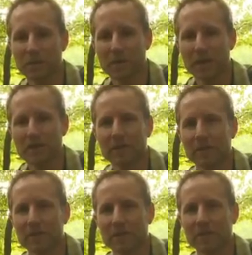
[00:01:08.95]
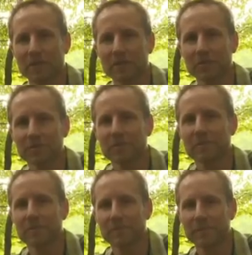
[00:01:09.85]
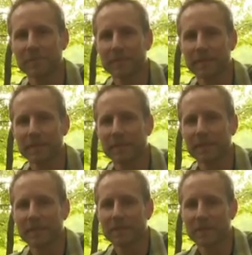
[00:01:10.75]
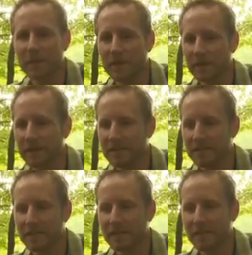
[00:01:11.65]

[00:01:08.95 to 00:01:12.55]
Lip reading: progress in their skills. So I think it's,